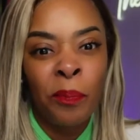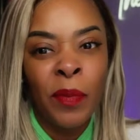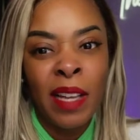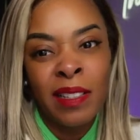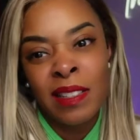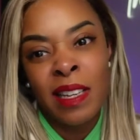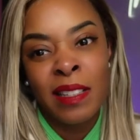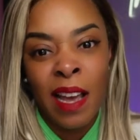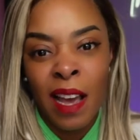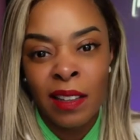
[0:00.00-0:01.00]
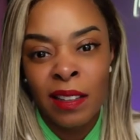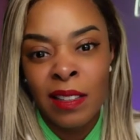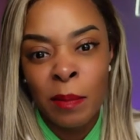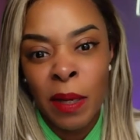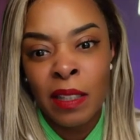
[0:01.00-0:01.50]
I just say Tyler because
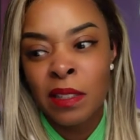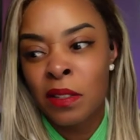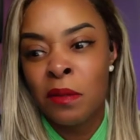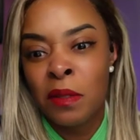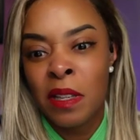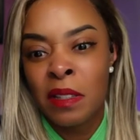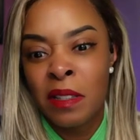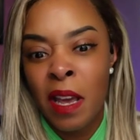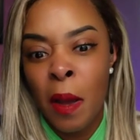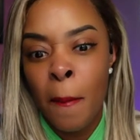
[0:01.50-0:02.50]
I'm like, this is Unit 6 name.